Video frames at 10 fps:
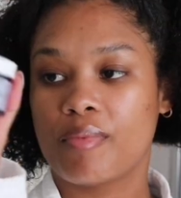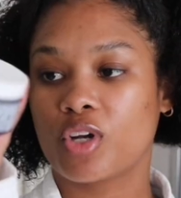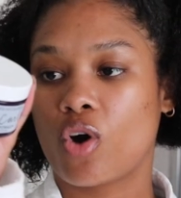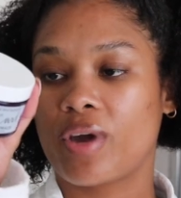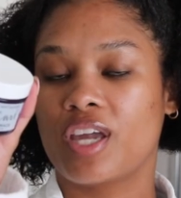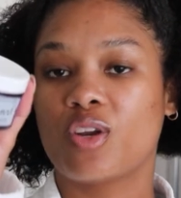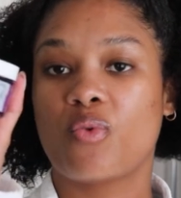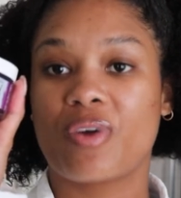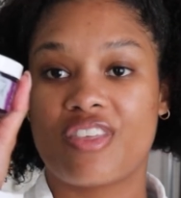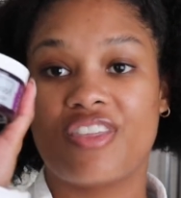gonna go in
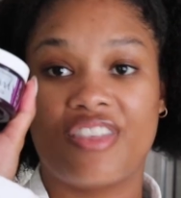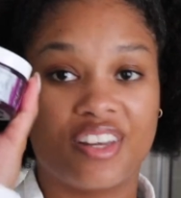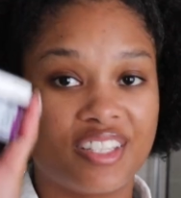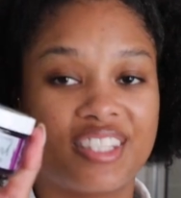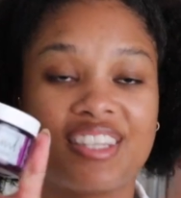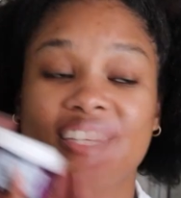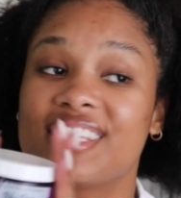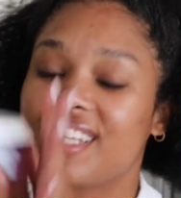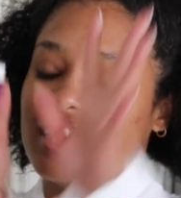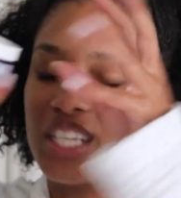with this.
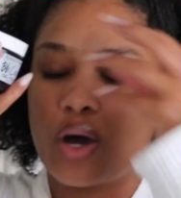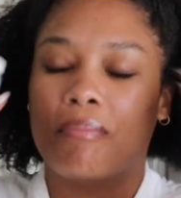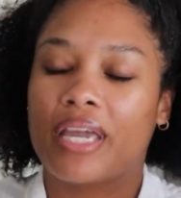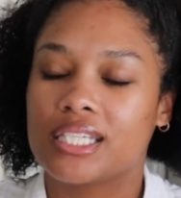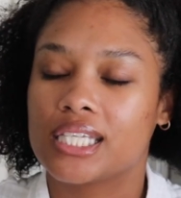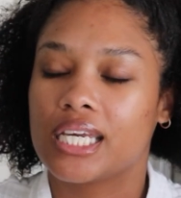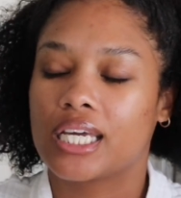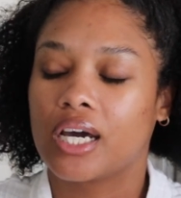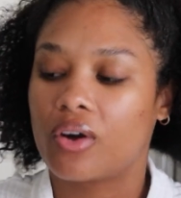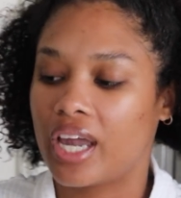This is
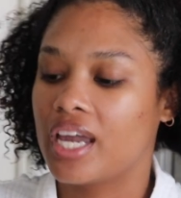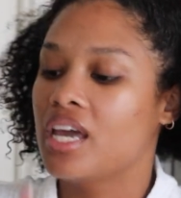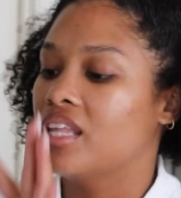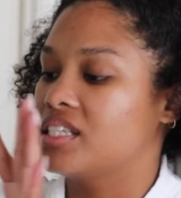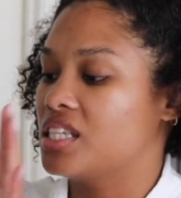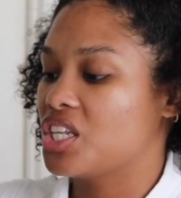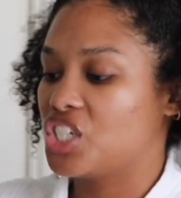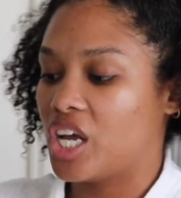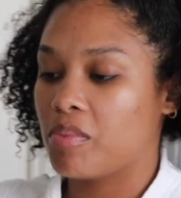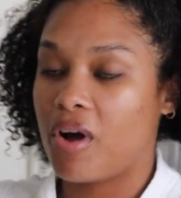amazing. Okay, this is a gel